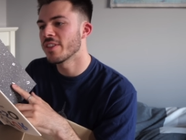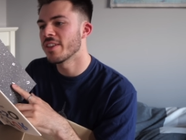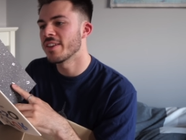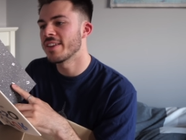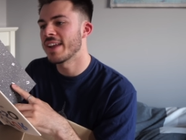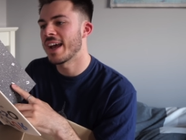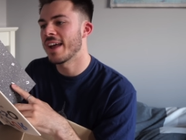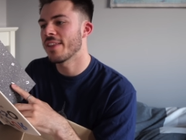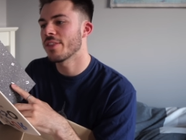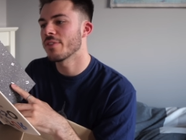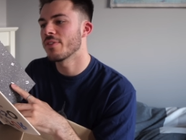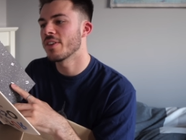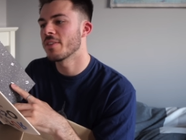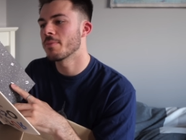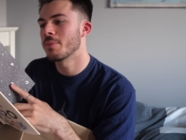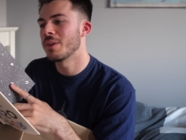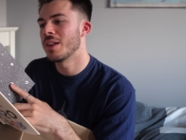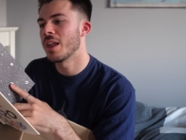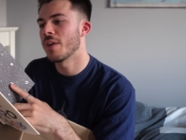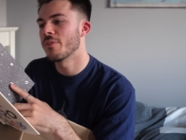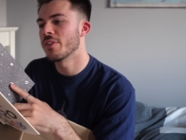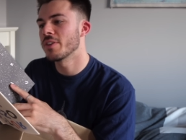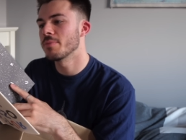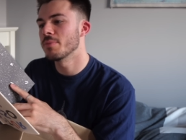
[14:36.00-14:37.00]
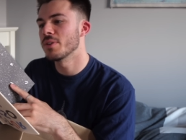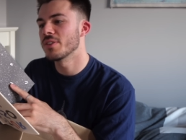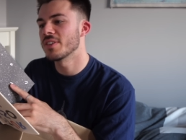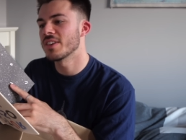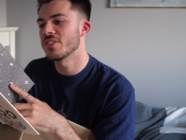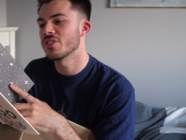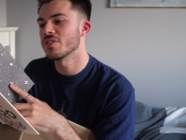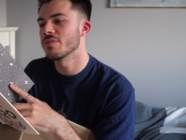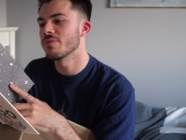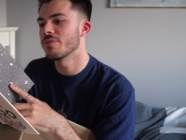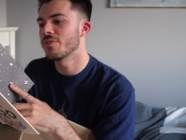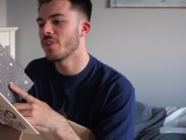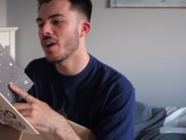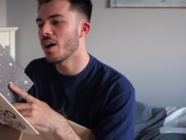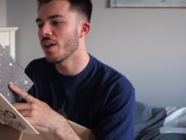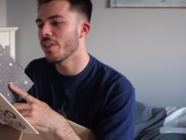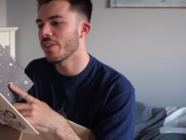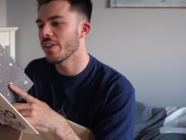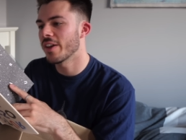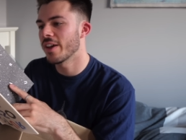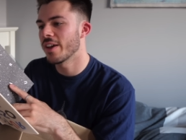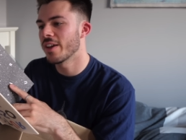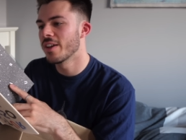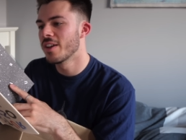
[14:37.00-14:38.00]
the death of his beloved musician
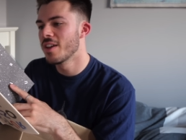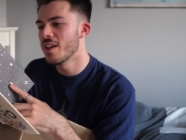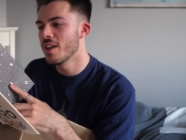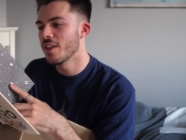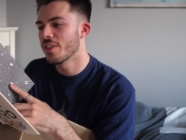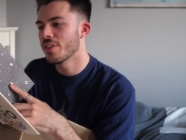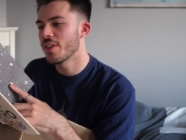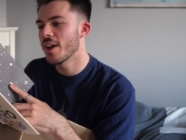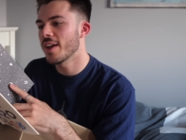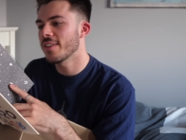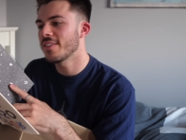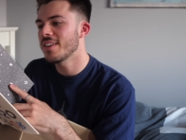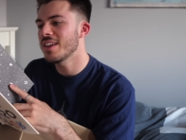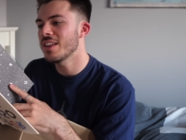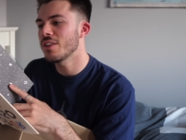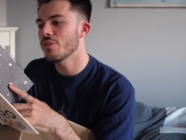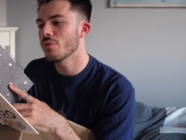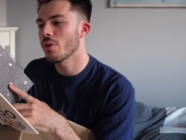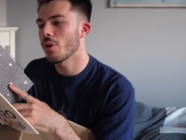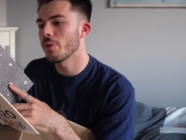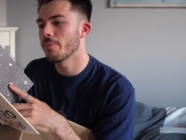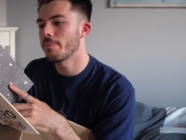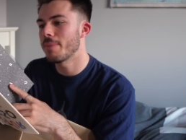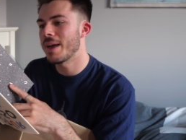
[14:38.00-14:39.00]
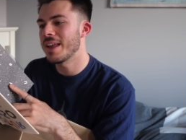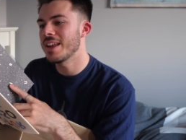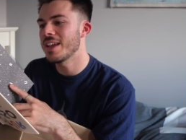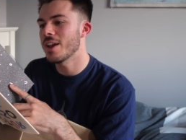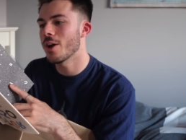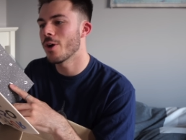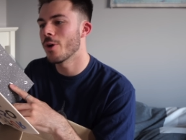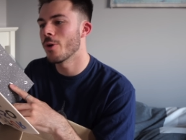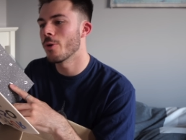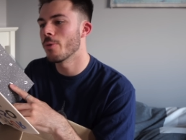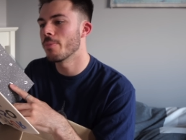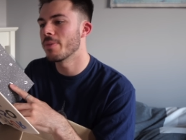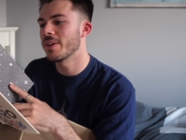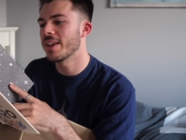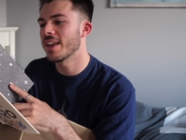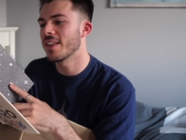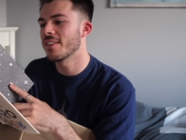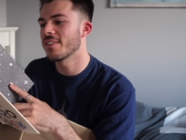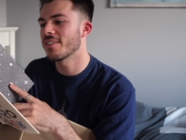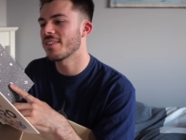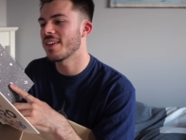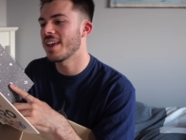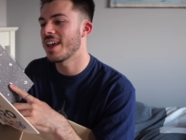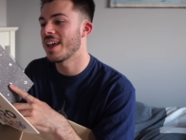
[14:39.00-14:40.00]
father, 13 year old Benny O
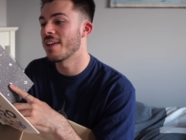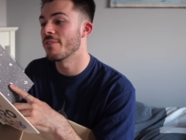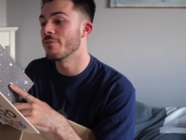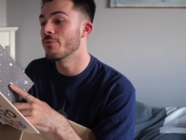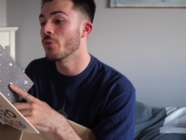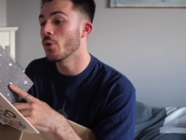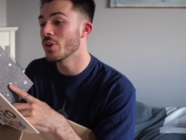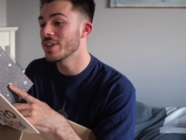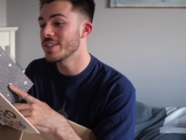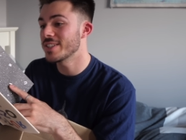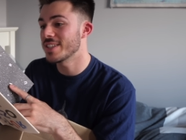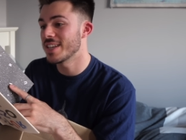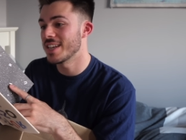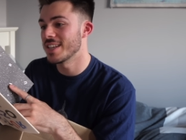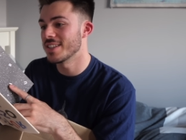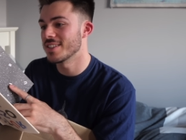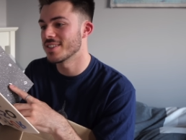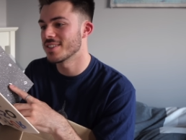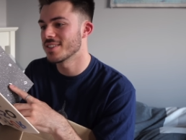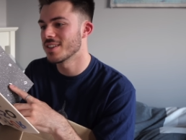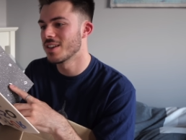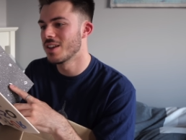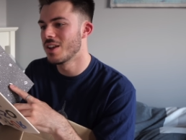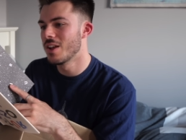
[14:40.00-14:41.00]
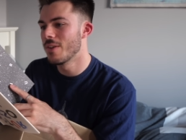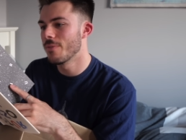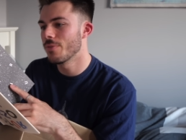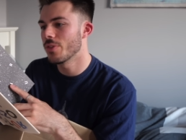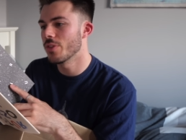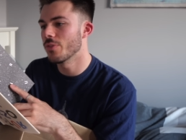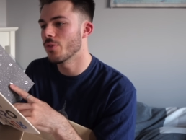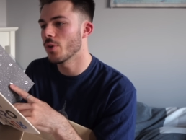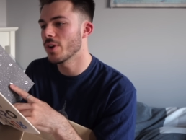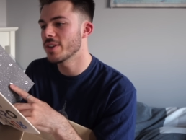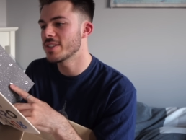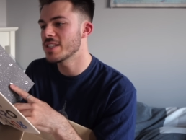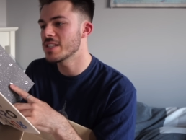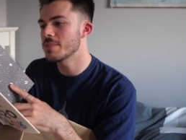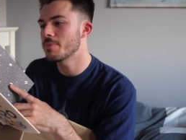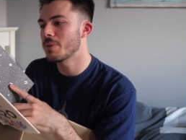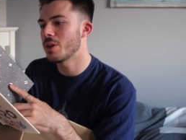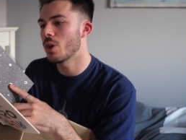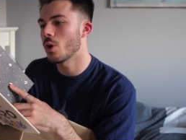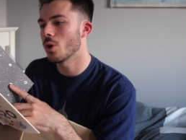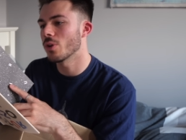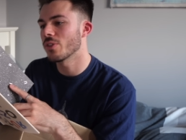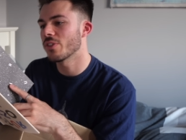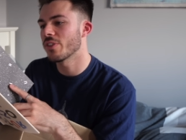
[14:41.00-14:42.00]
begins to hear voices. The voices
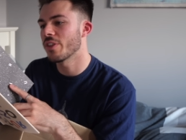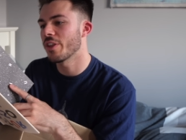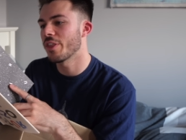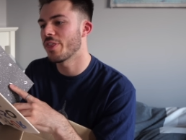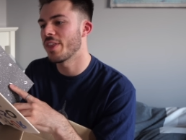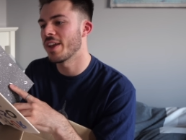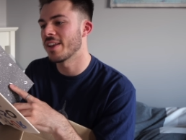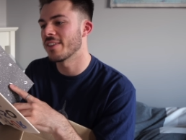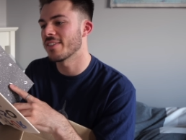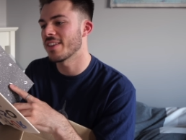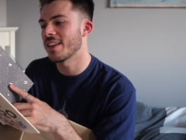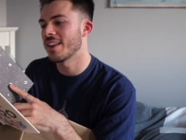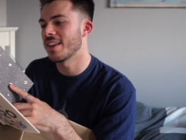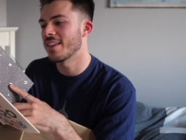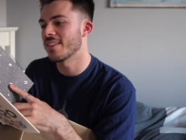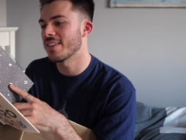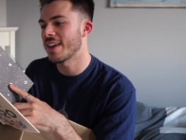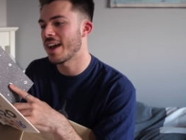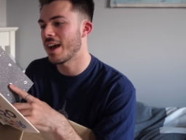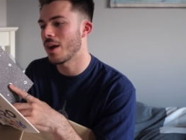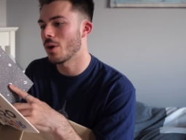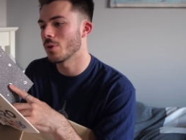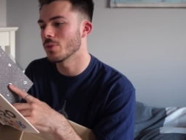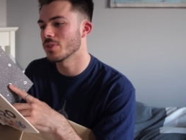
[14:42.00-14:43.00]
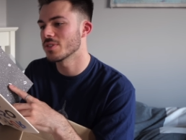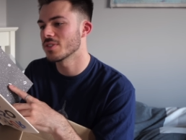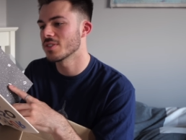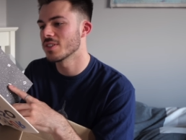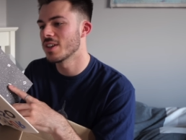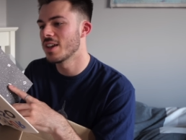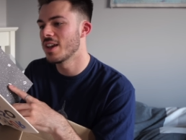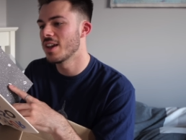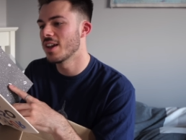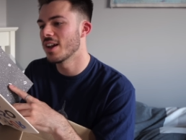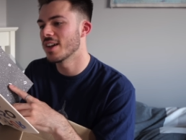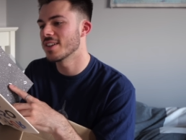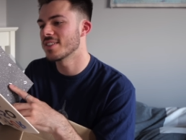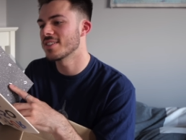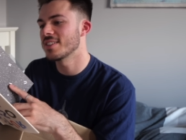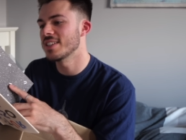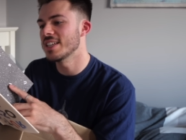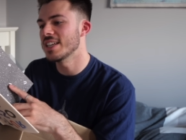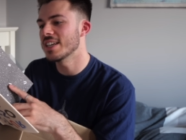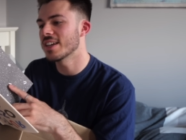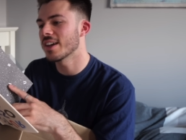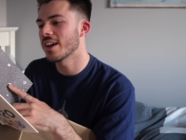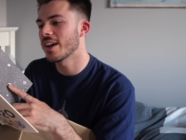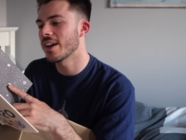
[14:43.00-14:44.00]
belong to the things in his house a
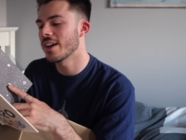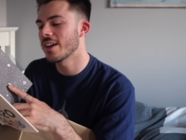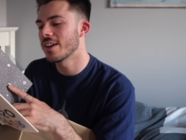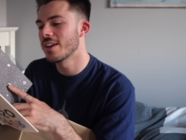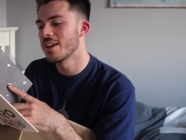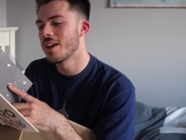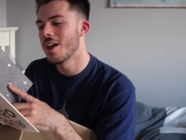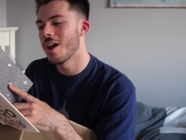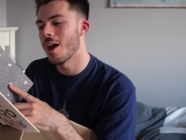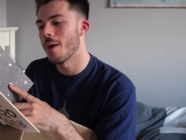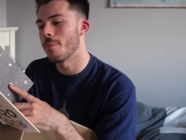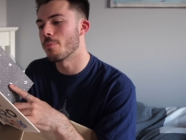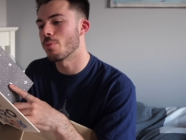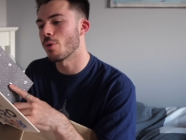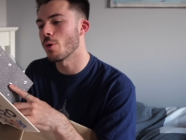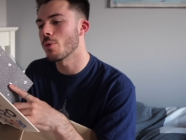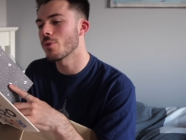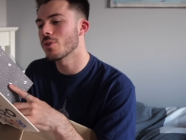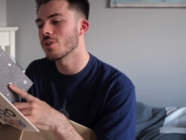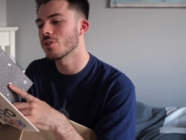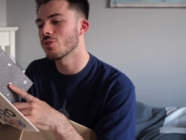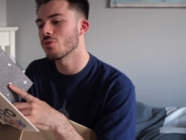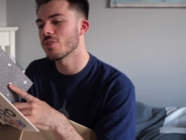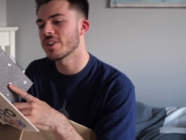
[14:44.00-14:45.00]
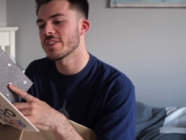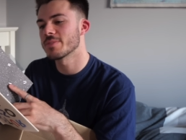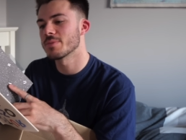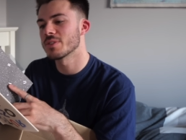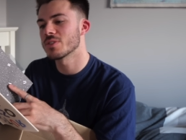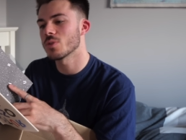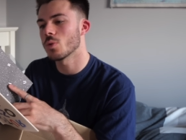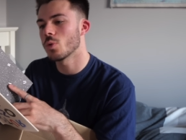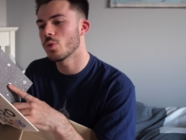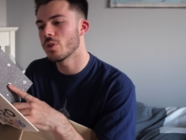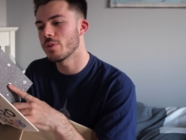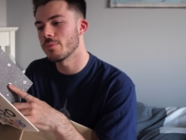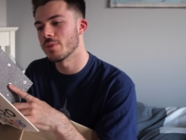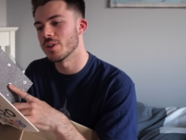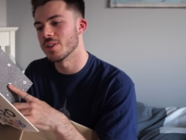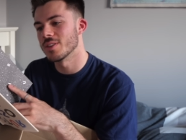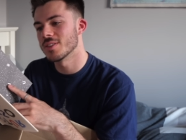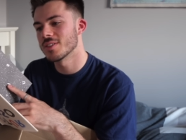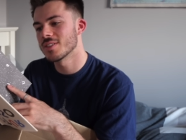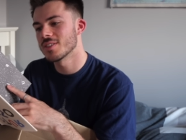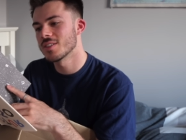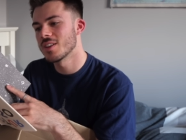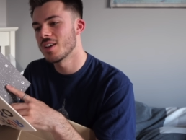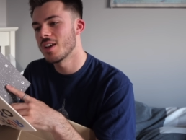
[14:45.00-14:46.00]
sneaker, a broken Christmas
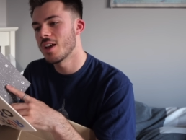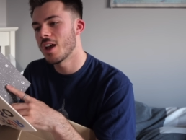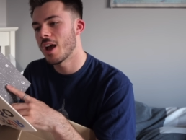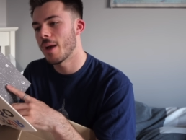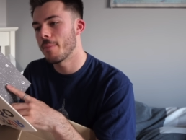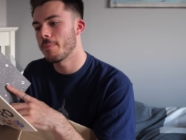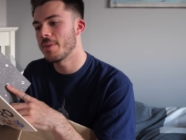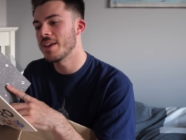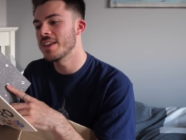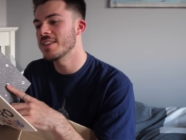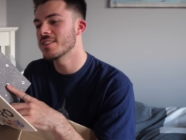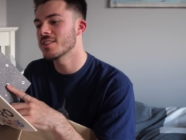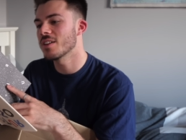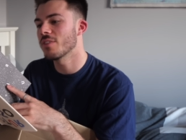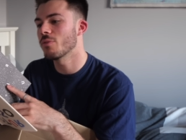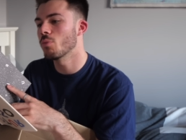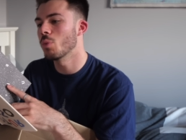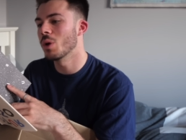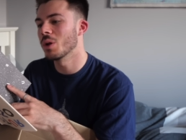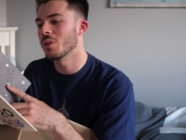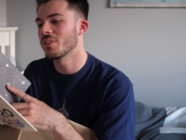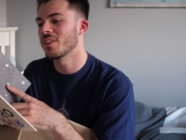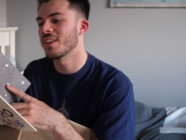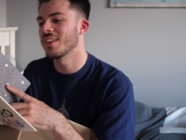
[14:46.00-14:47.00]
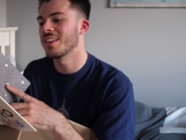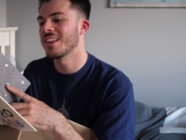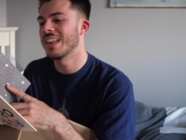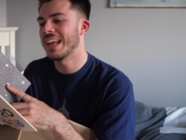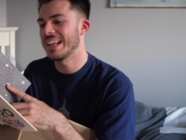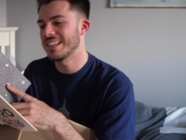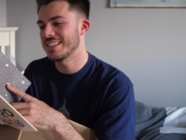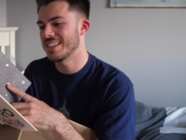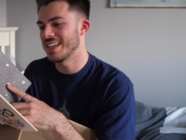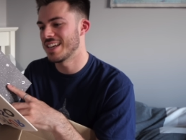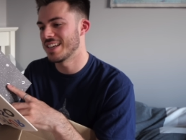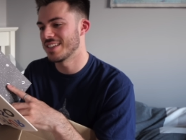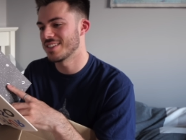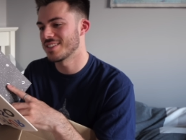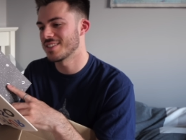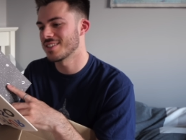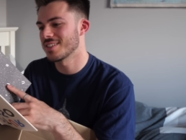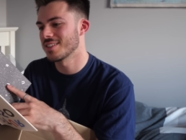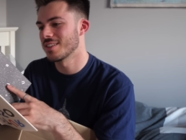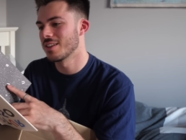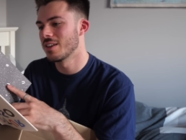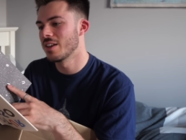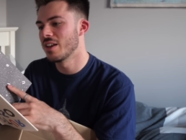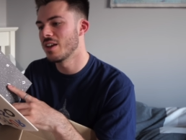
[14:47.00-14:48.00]
ornament, a piece of wilted
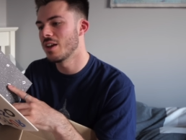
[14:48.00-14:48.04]
lettuce.